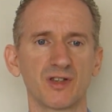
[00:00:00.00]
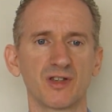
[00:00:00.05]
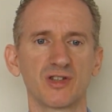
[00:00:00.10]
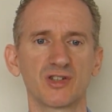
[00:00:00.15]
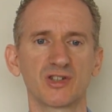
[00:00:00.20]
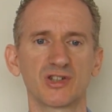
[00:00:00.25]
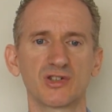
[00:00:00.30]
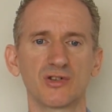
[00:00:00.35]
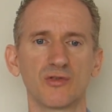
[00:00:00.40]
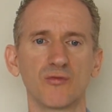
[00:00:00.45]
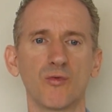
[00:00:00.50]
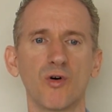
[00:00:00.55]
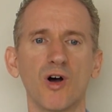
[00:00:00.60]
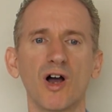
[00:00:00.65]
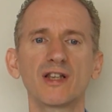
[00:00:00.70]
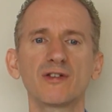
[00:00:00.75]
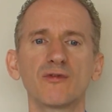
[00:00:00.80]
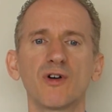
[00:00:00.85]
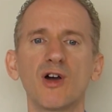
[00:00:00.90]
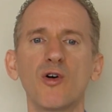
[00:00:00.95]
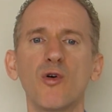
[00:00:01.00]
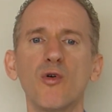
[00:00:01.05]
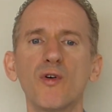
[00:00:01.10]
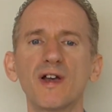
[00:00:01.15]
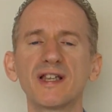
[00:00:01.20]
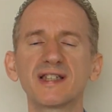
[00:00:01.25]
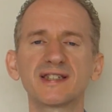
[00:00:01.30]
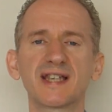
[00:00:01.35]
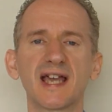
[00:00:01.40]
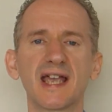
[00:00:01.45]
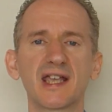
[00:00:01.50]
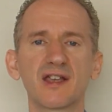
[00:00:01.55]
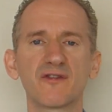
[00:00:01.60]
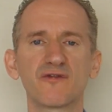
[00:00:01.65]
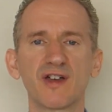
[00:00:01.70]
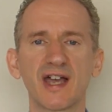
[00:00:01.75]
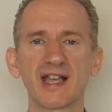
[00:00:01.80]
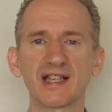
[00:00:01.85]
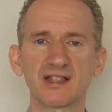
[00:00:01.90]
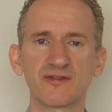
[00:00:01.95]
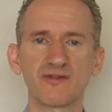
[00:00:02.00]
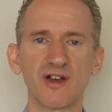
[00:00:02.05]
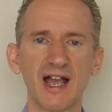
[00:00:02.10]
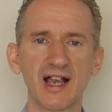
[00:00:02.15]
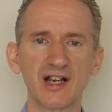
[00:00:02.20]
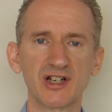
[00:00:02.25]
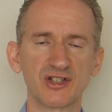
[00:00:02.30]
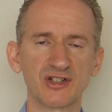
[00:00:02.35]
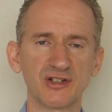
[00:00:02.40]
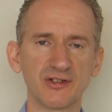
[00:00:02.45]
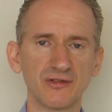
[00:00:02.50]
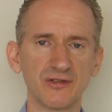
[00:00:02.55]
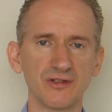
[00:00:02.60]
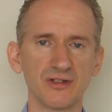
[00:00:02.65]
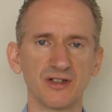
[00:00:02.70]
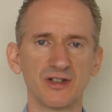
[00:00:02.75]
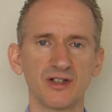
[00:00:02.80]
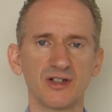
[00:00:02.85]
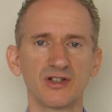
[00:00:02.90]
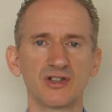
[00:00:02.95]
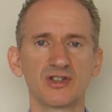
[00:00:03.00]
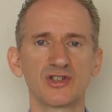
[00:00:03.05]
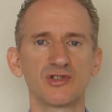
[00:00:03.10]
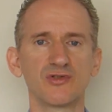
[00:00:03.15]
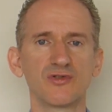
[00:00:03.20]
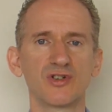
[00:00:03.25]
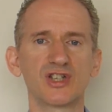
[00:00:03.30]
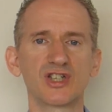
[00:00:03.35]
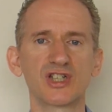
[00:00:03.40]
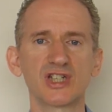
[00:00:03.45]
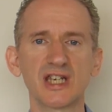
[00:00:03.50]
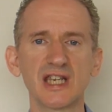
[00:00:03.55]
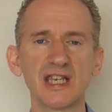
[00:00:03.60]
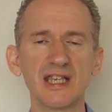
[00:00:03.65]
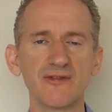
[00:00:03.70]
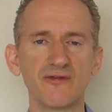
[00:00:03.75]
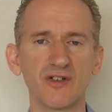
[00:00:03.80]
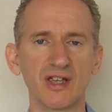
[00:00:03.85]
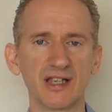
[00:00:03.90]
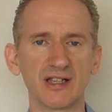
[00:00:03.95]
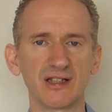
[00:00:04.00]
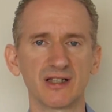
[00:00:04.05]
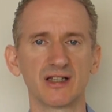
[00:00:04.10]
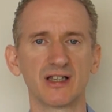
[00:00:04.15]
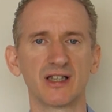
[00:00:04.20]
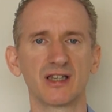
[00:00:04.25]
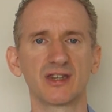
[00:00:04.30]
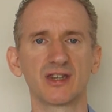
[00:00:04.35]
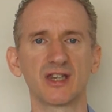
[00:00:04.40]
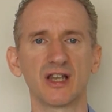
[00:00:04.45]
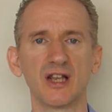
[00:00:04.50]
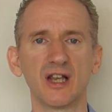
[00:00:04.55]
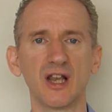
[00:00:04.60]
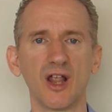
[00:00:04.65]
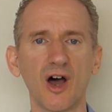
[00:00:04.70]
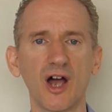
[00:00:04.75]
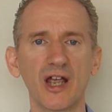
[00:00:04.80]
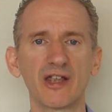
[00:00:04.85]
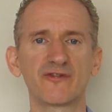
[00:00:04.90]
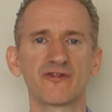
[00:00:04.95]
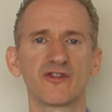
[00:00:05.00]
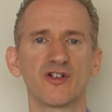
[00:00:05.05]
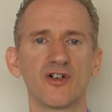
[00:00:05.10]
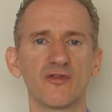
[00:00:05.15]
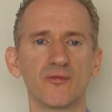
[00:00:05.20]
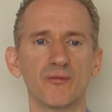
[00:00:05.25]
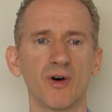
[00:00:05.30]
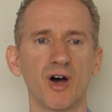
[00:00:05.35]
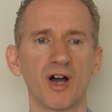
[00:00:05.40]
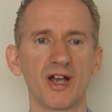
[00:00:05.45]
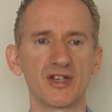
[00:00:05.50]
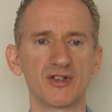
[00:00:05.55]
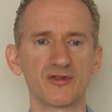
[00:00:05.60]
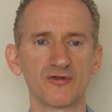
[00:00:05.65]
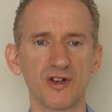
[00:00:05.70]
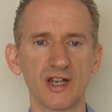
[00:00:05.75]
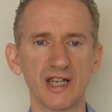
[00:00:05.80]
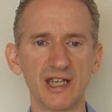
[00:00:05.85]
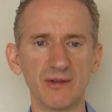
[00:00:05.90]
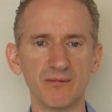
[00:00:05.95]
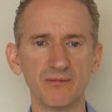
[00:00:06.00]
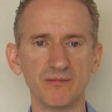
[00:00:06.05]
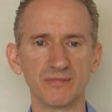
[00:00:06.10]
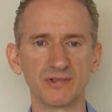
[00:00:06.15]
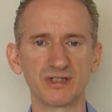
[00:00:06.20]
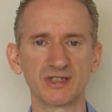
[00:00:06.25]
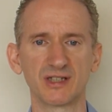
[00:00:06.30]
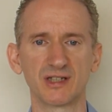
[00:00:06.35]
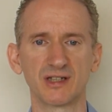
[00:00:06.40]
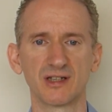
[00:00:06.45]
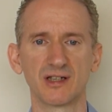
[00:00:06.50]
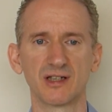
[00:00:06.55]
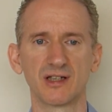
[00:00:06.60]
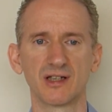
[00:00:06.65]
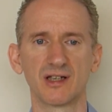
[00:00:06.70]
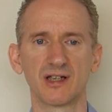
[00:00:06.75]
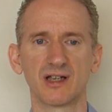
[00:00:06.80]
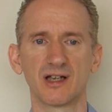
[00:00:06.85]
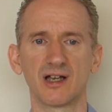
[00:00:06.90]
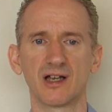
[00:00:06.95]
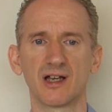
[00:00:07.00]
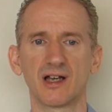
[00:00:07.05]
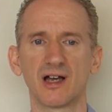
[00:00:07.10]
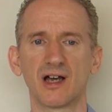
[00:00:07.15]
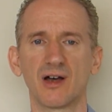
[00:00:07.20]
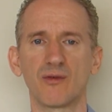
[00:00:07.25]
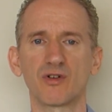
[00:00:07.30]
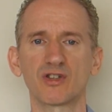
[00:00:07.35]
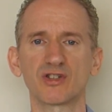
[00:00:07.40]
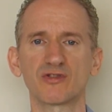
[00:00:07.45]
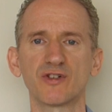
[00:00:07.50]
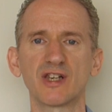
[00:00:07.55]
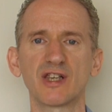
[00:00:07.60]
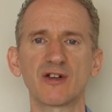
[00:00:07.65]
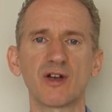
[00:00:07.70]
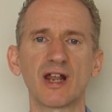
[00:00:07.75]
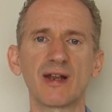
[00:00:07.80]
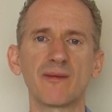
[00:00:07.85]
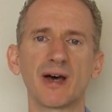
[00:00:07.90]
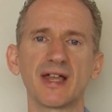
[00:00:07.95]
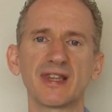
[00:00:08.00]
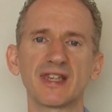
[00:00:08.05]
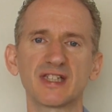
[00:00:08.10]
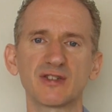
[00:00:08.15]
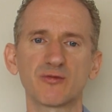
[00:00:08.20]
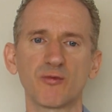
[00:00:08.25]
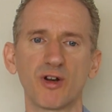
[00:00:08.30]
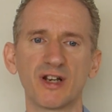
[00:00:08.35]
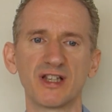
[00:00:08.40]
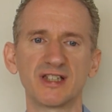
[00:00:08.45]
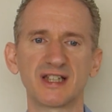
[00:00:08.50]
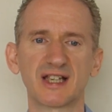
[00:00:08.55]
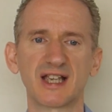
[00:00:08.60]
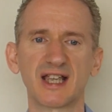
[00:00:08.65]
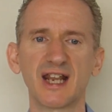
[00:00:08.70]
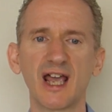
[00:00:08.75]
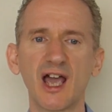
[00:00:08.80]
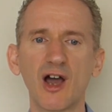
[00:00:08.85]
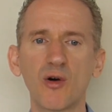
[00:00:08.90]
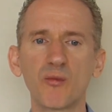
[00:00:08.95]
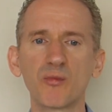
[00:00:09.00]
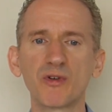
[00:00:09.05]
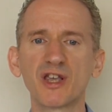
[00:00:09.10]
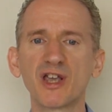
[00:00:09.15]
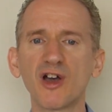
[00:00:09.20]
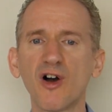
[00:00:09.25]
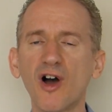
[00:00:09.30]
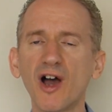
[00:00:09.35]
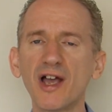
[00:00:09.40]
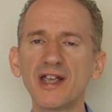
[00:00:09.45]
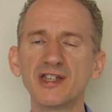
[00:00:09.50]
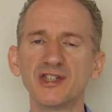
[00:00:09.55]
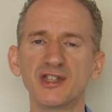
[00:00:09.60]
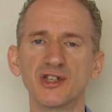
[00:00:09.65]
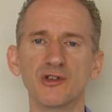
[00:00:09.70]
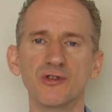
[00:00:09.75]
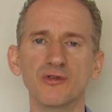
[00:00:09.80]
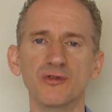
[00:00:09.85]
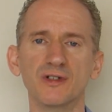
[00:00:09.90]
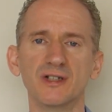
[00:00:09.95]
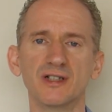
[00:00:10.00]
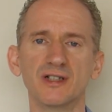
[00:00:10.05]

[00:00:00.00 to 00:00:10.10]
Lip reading: So why do I always take effective action to achieving the life of my dreams? And what's really great about this one is it can help guide you